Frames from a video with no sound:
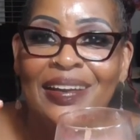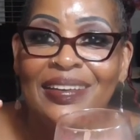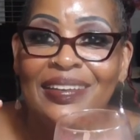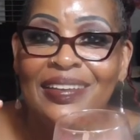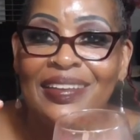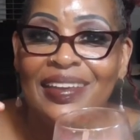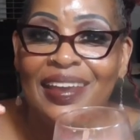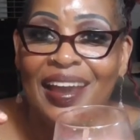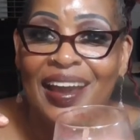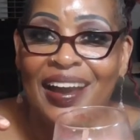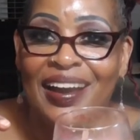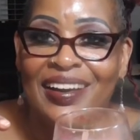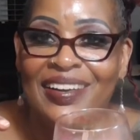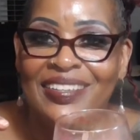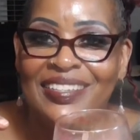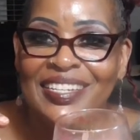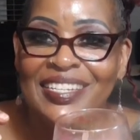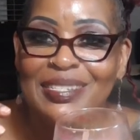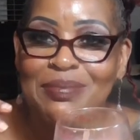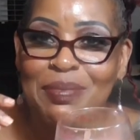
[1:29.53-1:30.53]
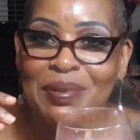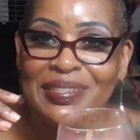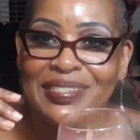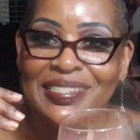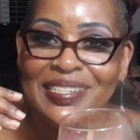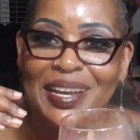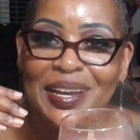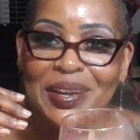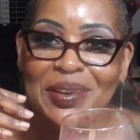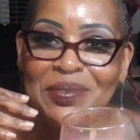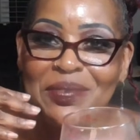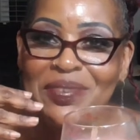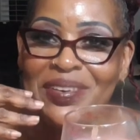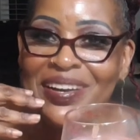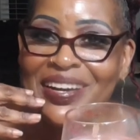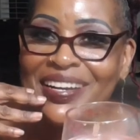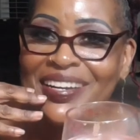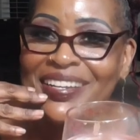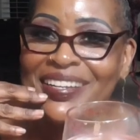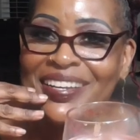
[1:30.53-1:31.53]
Yeah, this is my second
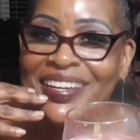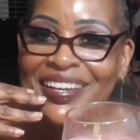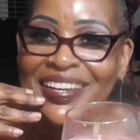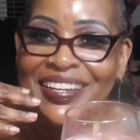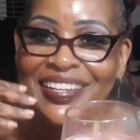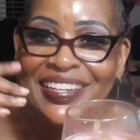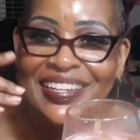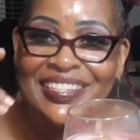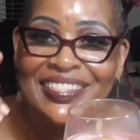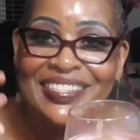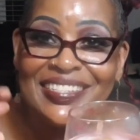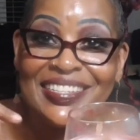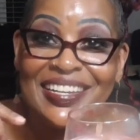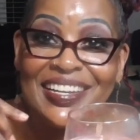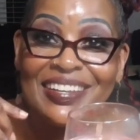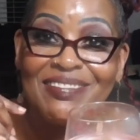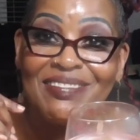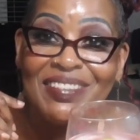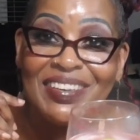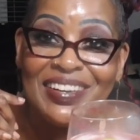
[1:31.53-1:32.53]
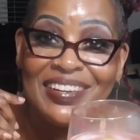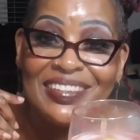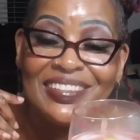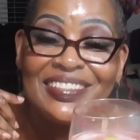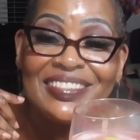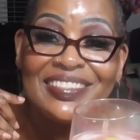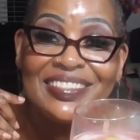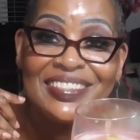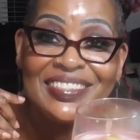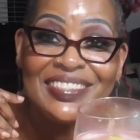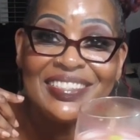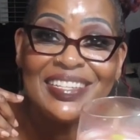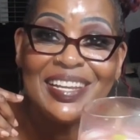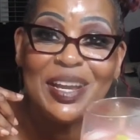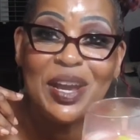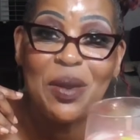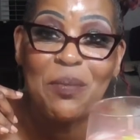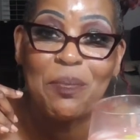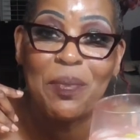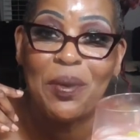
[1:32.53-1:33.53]
one. This shit will
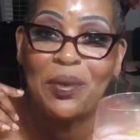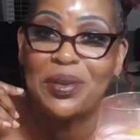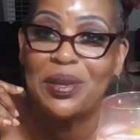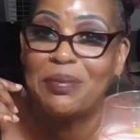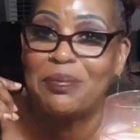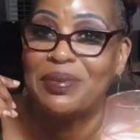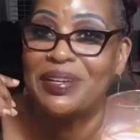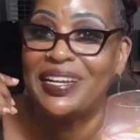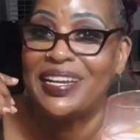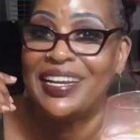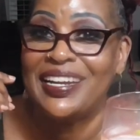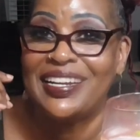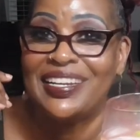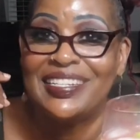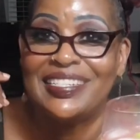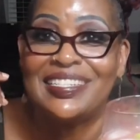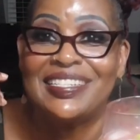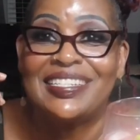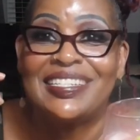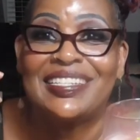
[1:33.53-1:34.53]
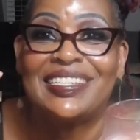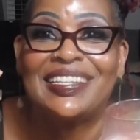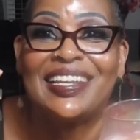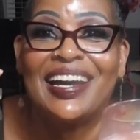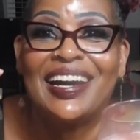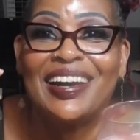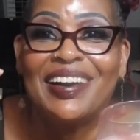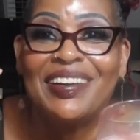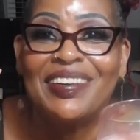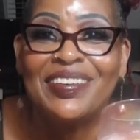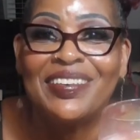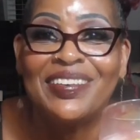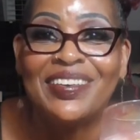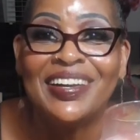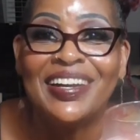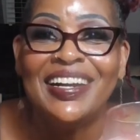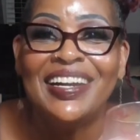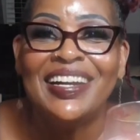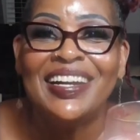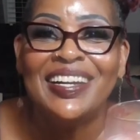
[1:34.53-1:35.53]
sneak up on you, but it is
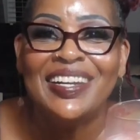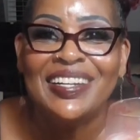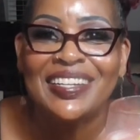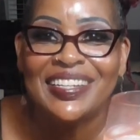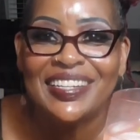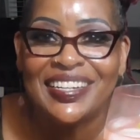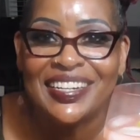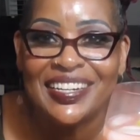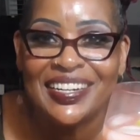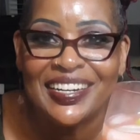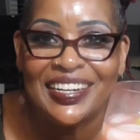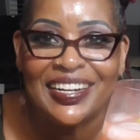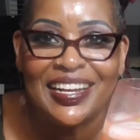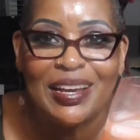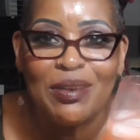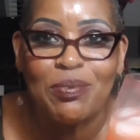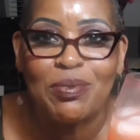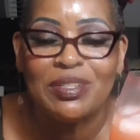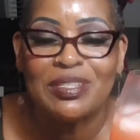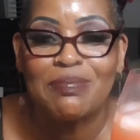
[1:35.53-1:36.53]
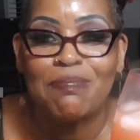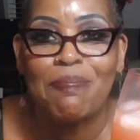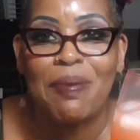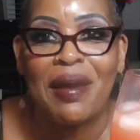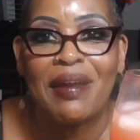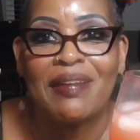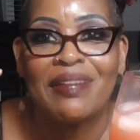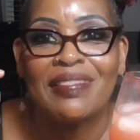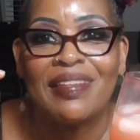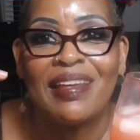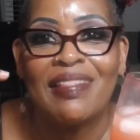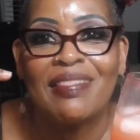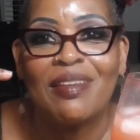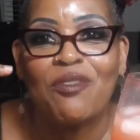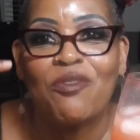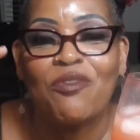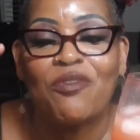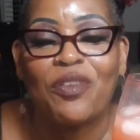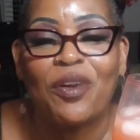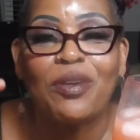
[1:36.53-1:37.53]
so good. It was better than
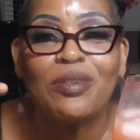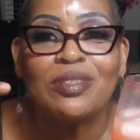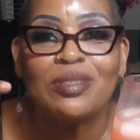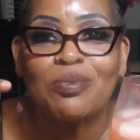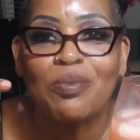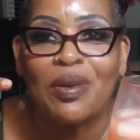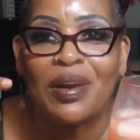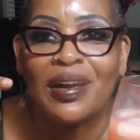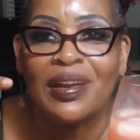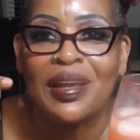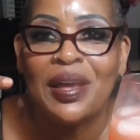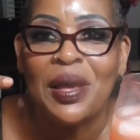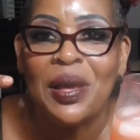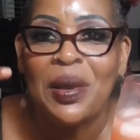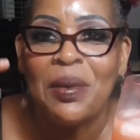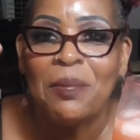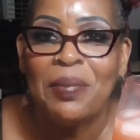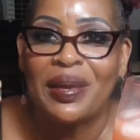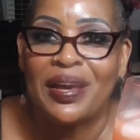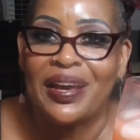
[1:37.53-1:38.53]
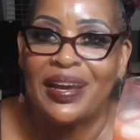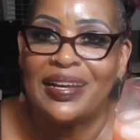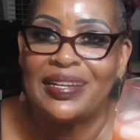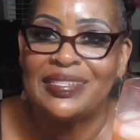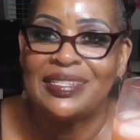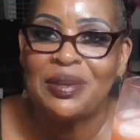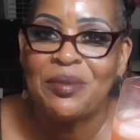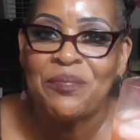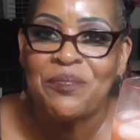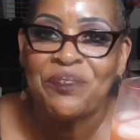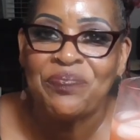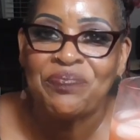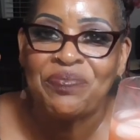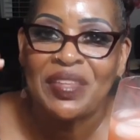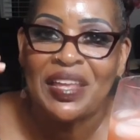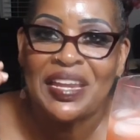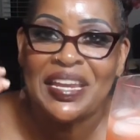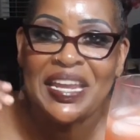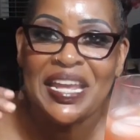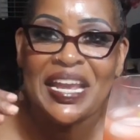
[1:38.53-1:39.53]
the first one because
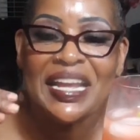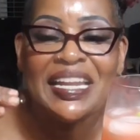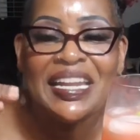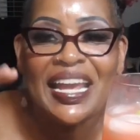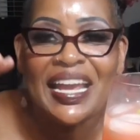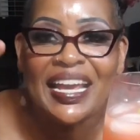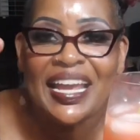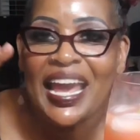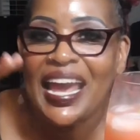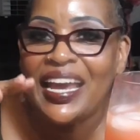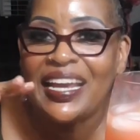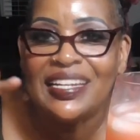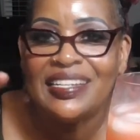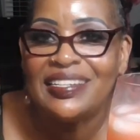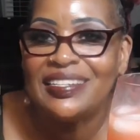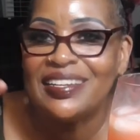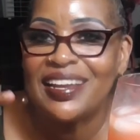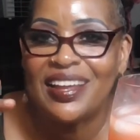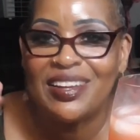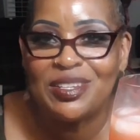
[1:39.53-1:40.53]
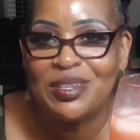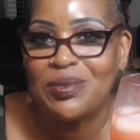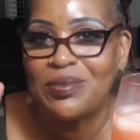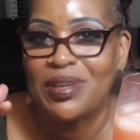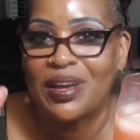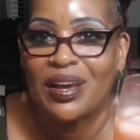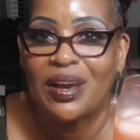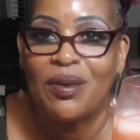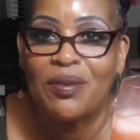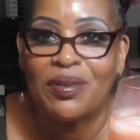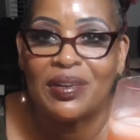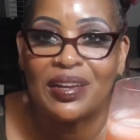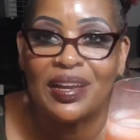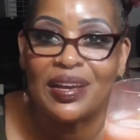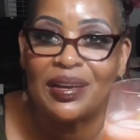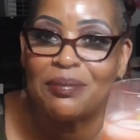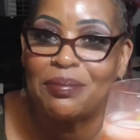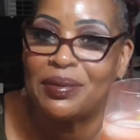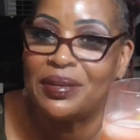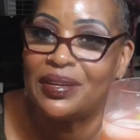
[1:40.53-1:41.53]
Nick can't do the
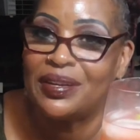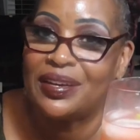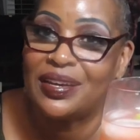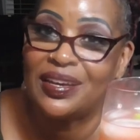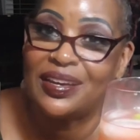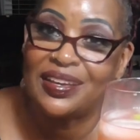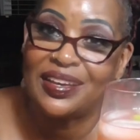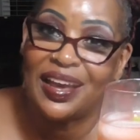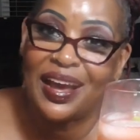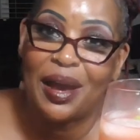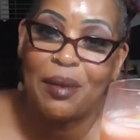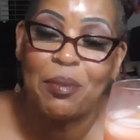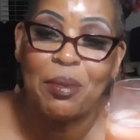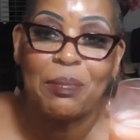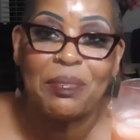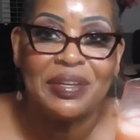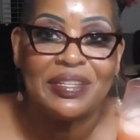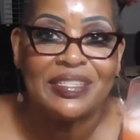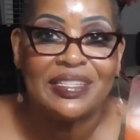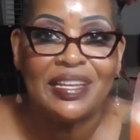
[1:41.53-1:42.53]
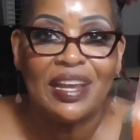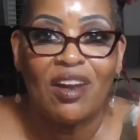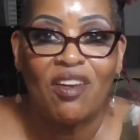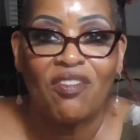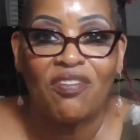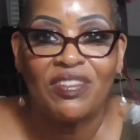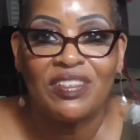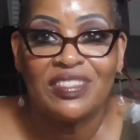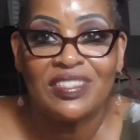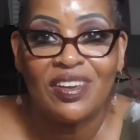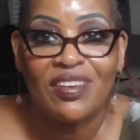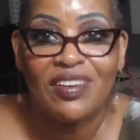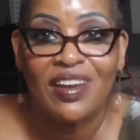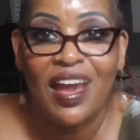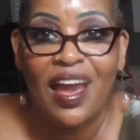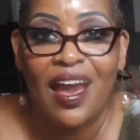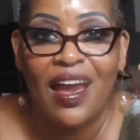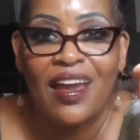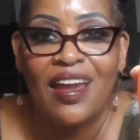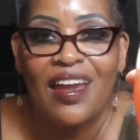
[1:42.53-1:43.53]
coconut. But look here, y'all. I'm going to be selfish,
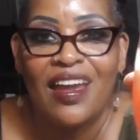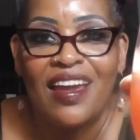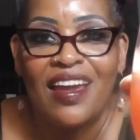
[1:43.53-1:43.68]
okay?